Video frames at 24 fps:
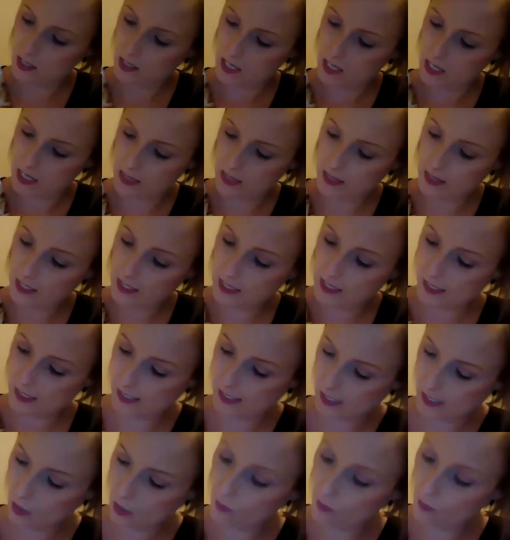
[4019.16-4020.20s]
and they get
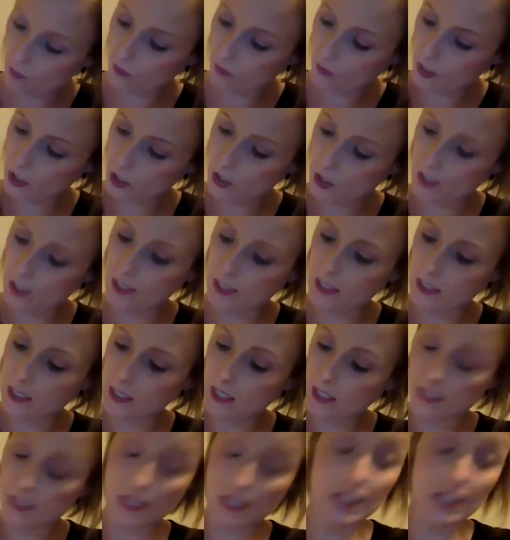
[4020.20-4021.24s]
so frustrated
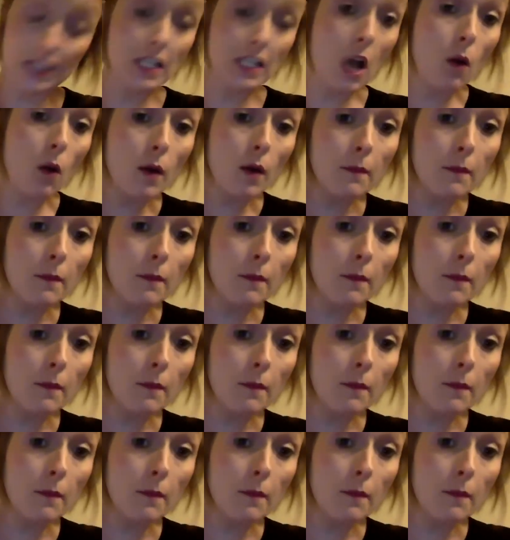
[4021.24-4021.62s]
because they know